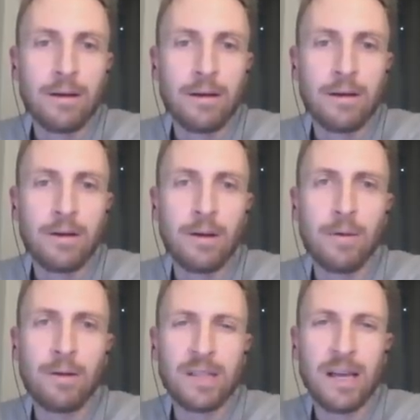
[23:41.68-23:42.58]

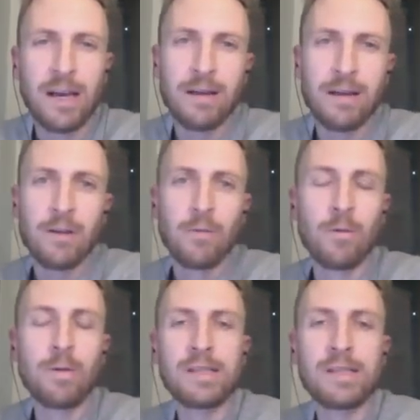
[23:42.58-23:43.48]
Nobody was like, would
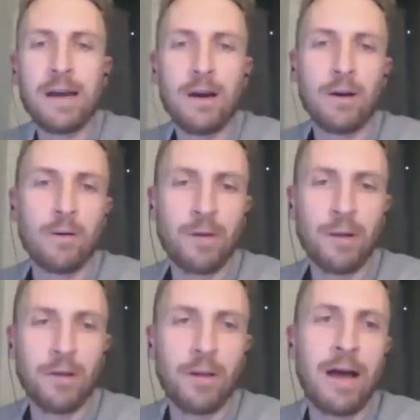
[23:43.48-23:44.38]
we say, oh, you
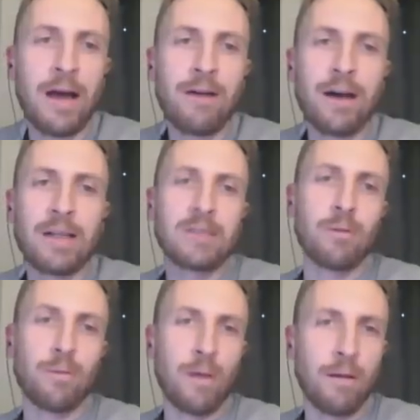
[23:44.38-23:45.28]
know, the live odds
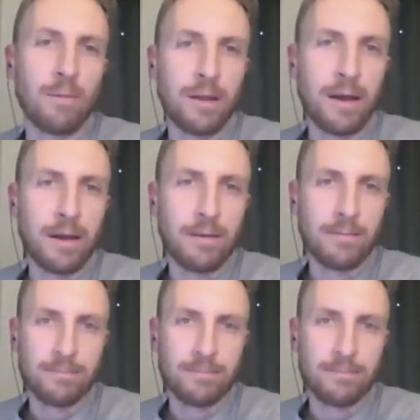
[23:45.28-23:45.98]
were probably like,